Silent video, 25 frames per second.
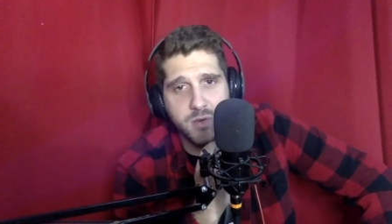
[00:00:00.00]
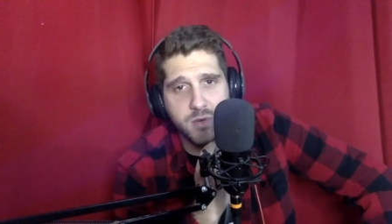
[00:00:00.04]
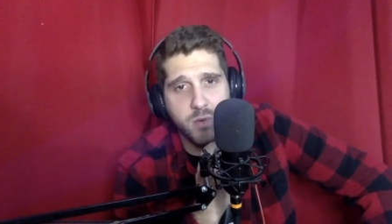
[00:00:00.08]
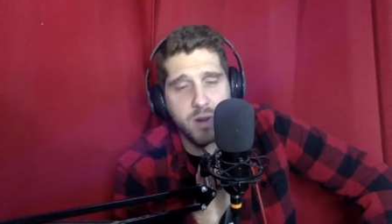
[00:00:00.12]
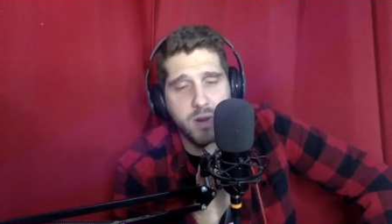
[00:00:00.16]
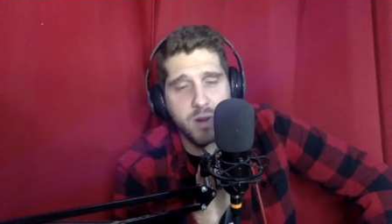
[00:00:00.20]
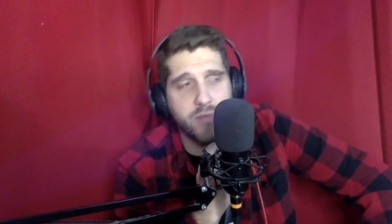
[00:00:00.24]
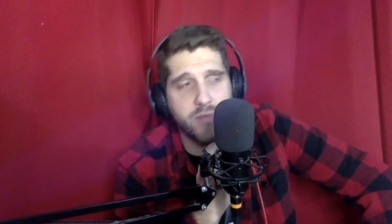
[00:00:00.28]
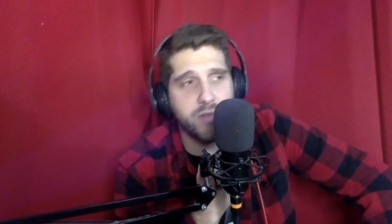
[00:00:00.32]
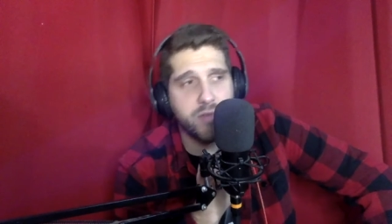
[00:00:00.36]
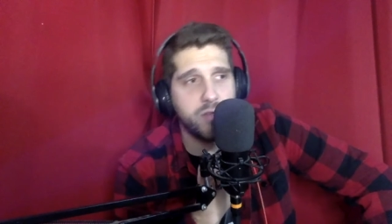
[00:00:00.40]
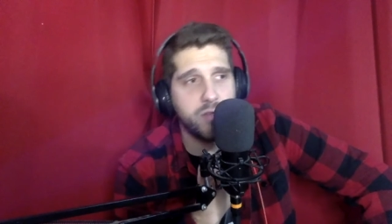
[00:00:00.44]

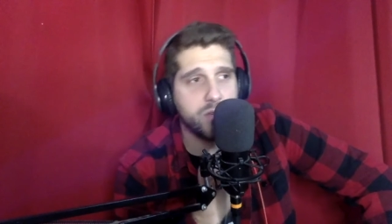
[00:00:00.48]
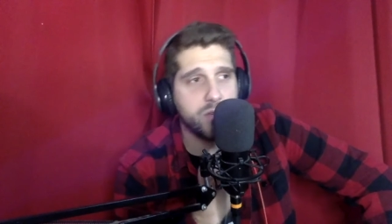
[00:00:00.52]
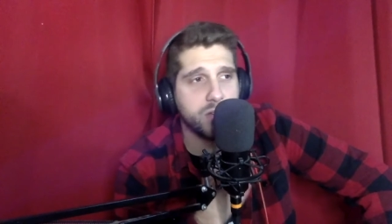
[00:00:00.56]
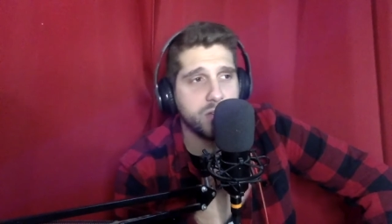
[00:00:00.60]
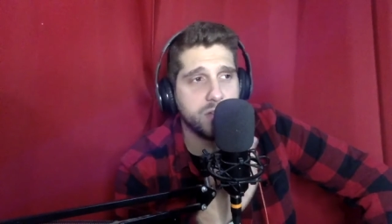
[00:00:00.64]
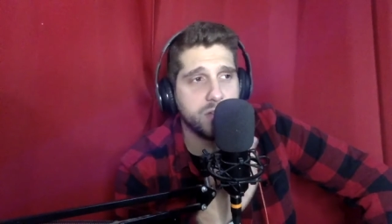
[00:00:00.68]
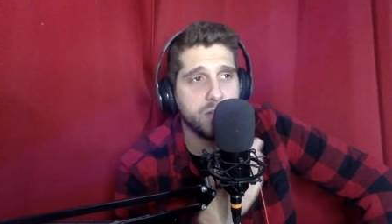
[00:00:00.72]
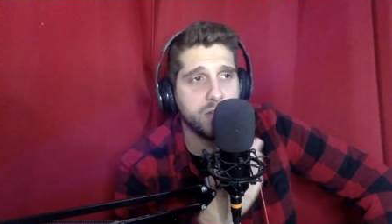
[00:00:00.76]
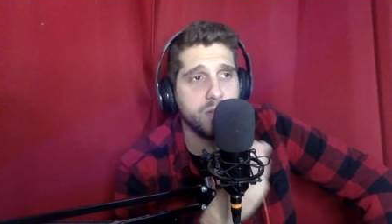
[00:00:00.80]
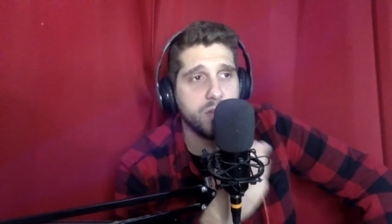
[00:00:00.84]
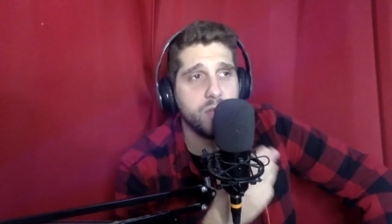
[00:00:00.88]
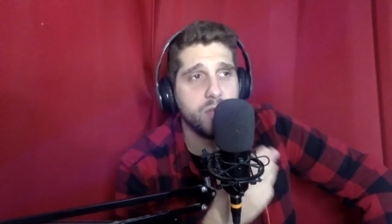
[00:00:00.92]
Whatever you
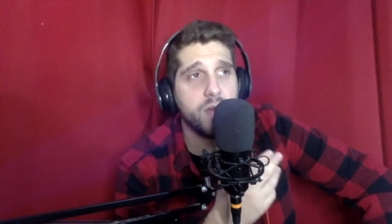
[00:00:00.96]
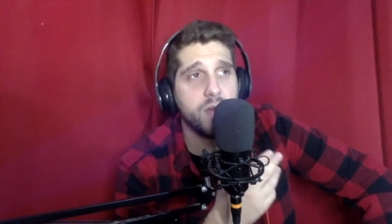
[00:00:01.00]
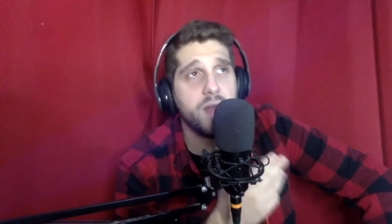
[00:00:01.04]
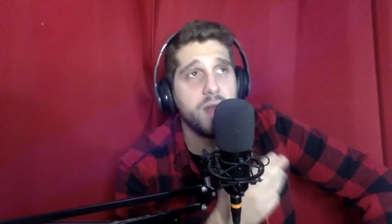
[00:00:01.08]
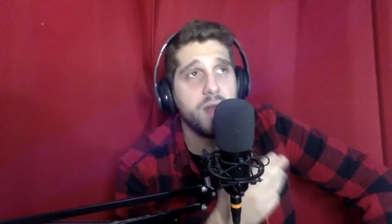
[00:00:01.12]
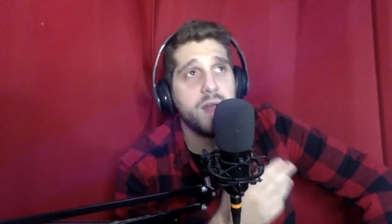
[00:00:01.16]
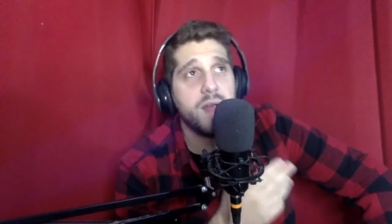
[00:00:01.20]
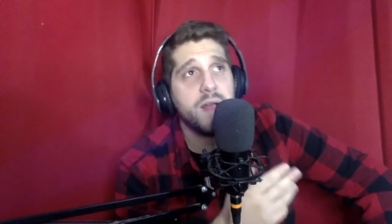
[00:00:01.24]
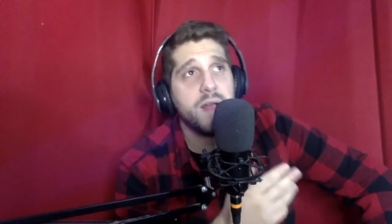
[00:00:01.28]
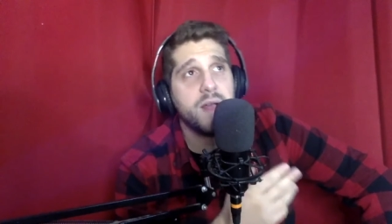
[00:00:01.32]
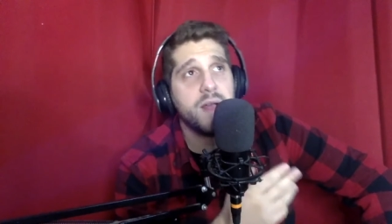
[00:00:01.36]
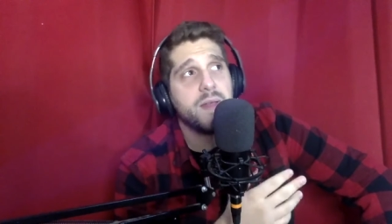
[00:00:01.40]
can do,
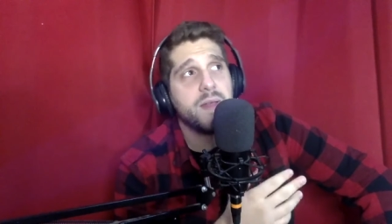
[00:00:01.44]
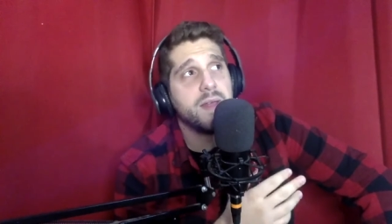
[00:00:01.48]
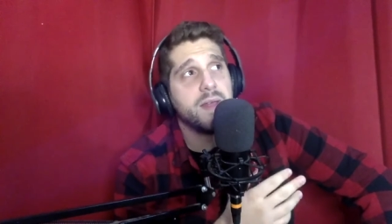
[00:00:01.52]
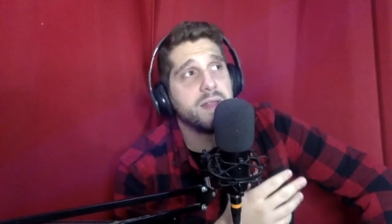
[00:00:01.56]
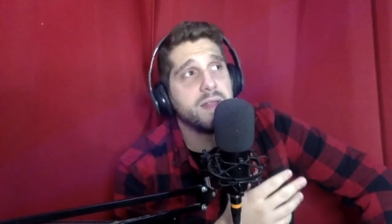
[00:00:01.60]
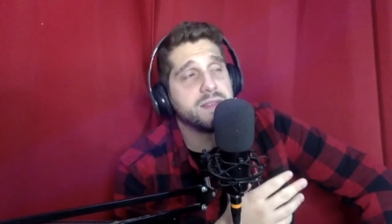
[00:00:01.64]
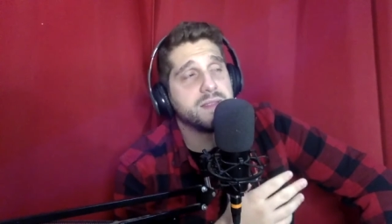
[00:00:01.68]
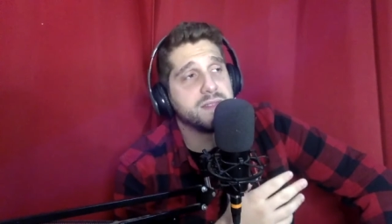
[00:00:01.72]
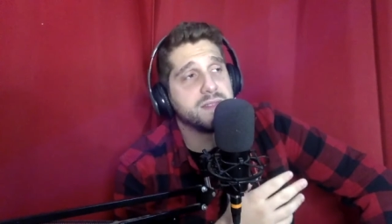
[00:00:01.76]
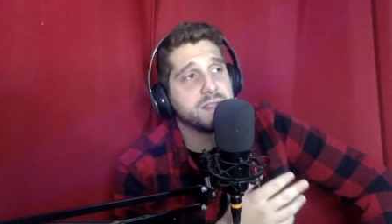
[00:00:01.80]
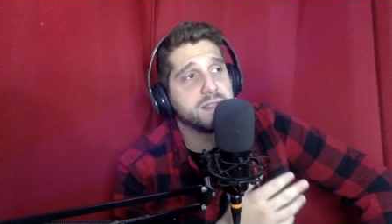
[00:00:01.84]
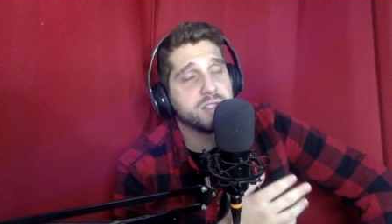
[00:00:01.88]

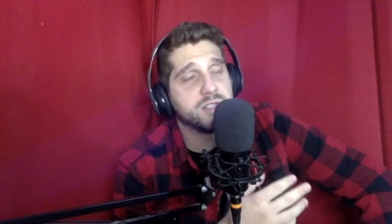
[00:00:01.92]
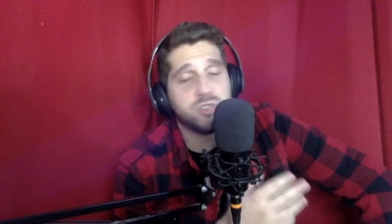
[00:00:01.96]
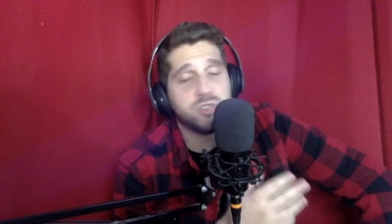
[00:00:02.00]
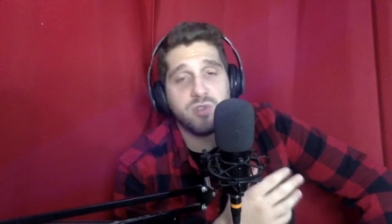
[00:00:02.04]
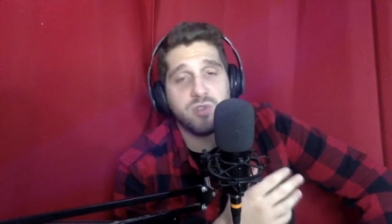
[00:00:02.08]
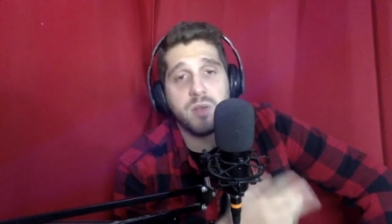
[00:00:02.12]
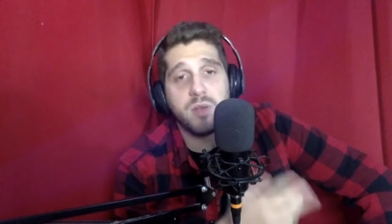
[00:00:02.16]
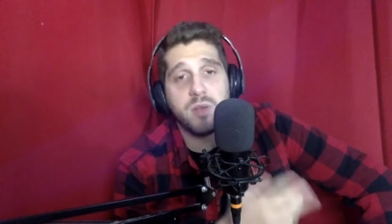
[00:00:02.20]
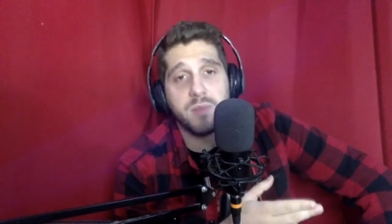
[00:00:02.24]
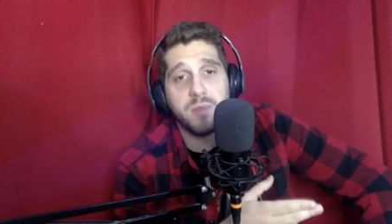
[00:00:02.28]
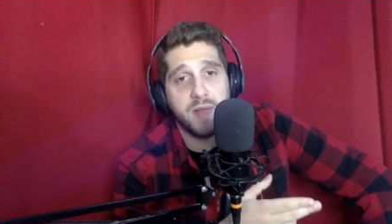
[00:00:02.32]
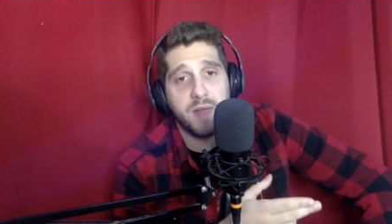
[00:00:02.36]
it's
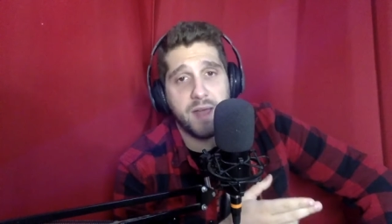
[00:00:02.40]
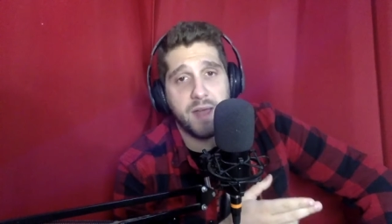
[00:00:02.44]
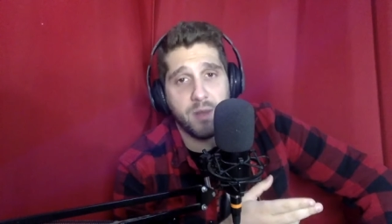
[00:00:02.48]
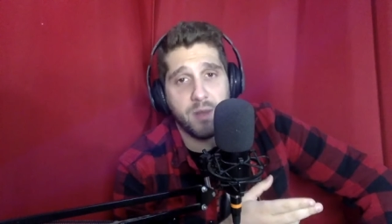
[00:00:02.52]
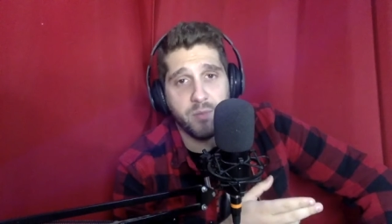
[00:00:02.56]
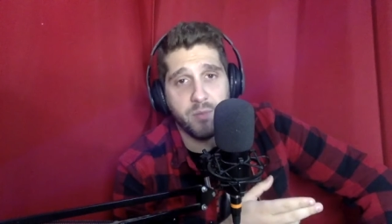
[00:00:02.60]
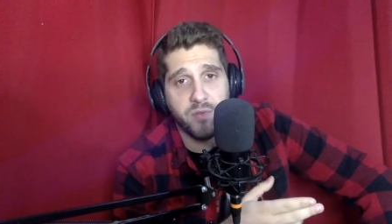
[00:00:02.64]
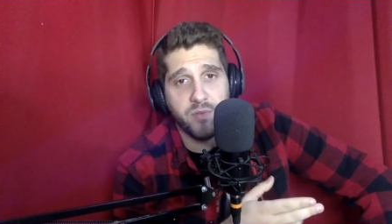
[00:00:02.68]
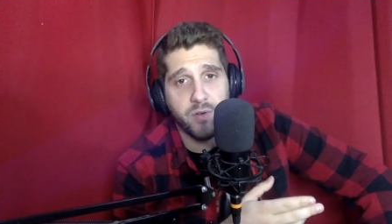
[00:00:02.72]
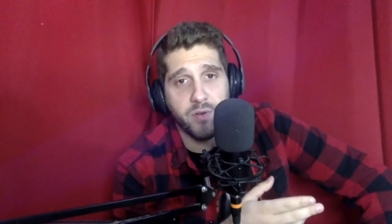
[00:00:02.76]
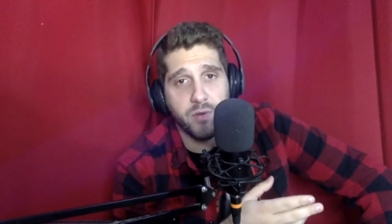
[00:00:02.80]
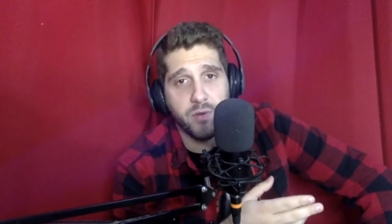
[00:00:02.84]
extremely
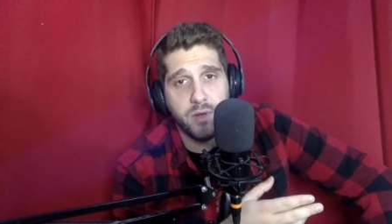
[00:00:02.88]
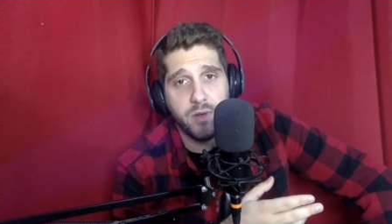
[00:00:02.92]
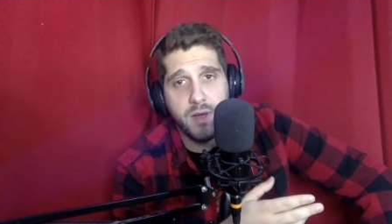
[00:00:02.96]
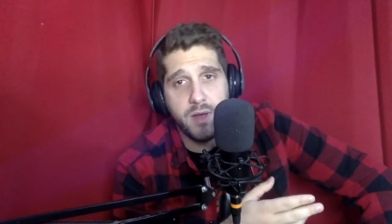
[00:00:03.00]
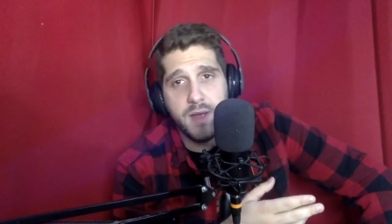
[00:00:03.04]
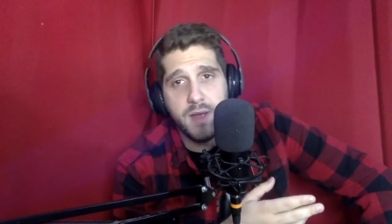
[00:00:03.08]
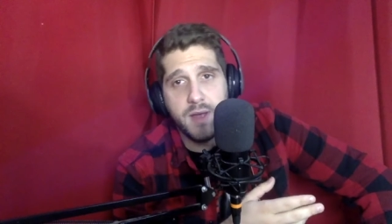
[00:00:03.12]
helpful.